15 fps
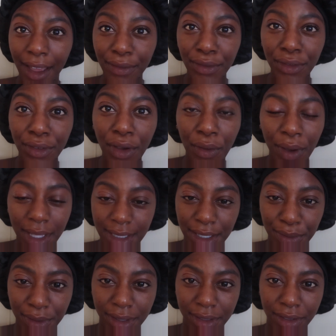have no
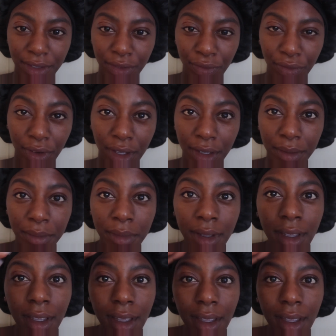idea what this is from.